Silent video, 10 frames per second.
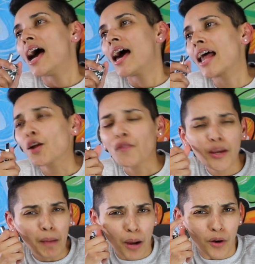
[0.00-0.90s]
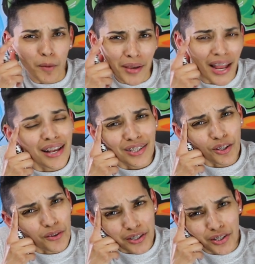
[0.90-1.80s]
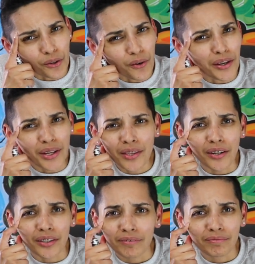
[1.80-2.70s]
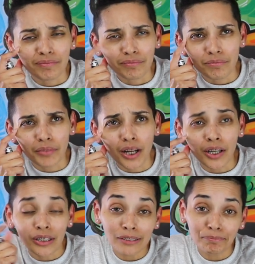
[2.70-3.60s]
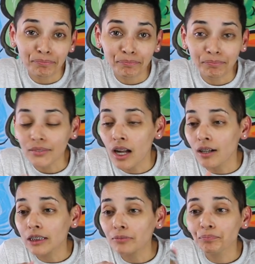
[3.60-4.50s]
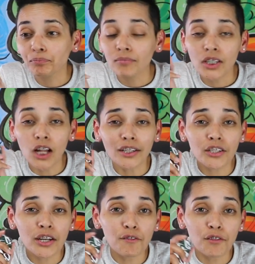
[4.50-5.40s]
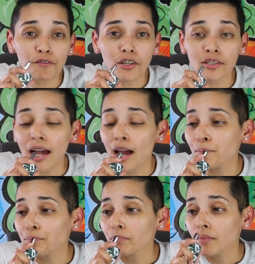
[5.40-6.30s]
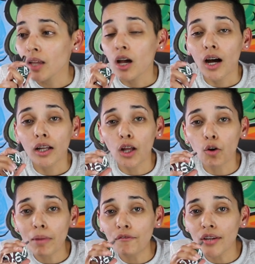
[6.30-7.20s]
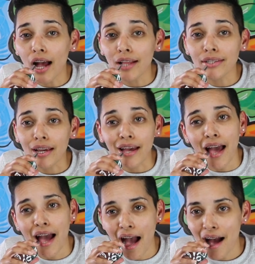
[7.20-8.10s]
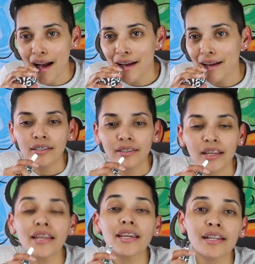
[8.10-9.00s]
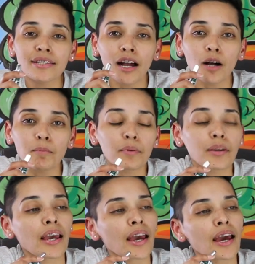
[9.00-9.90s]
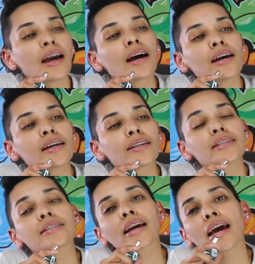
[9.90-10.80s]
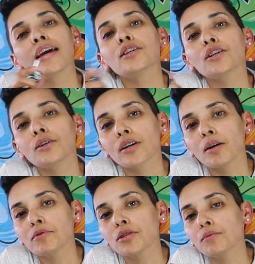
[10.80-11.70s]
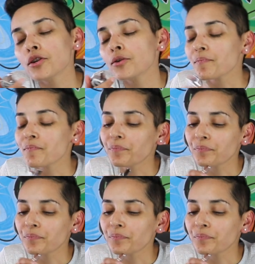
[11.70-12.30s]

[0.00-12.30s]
And I don't think my woman knows the story neither. But y'all get to hear it for the first time, along with my fiance. Then he gets up and he's like, "Hey, you know, come to the room."